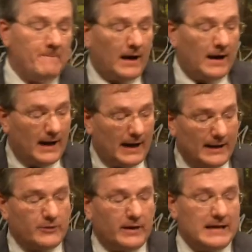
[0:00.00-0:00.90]

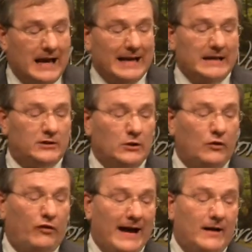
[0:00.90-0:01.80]

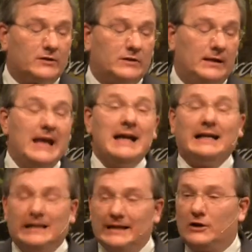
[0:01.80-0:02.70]
192,000
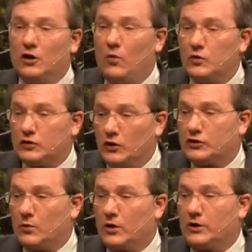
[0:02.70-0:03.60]
clinical
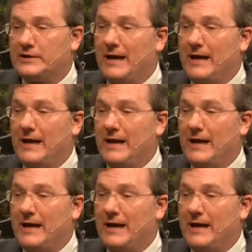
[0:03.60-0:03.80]
social workers.